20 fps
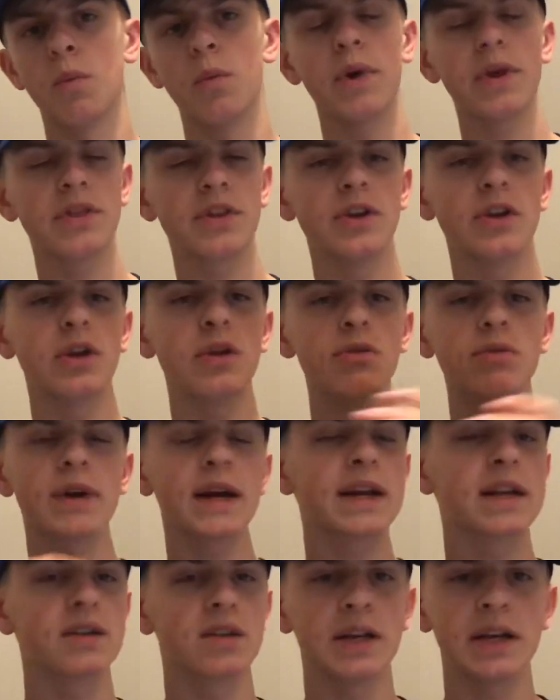With the new
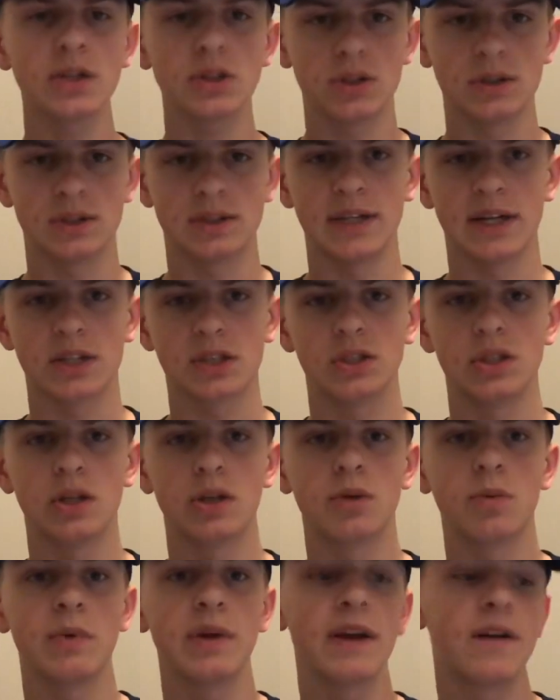regulations next
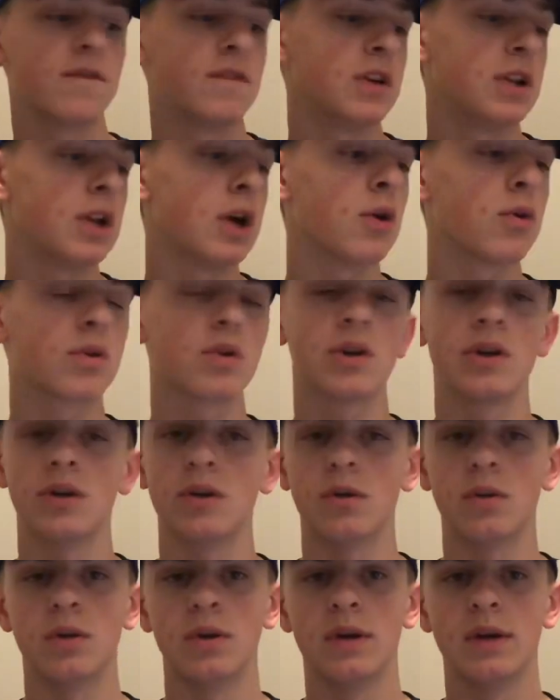year, we have no
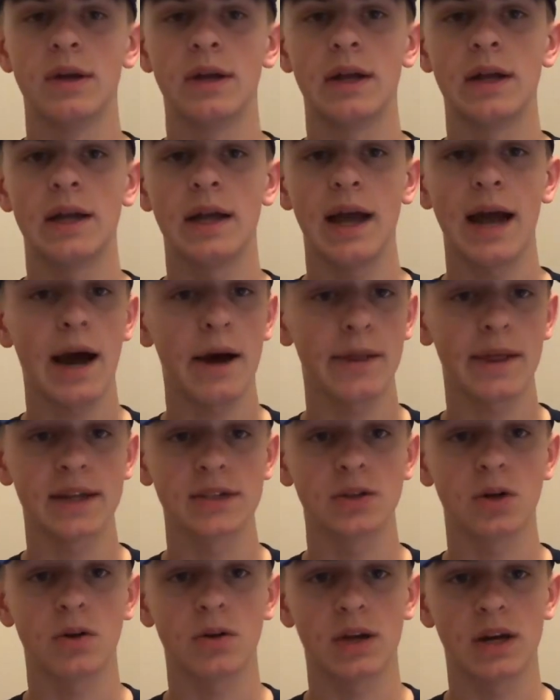clue how
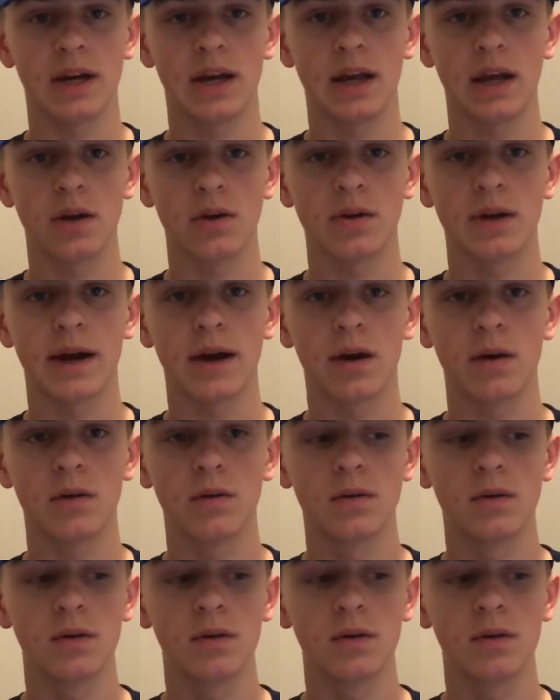that's all going to handle out.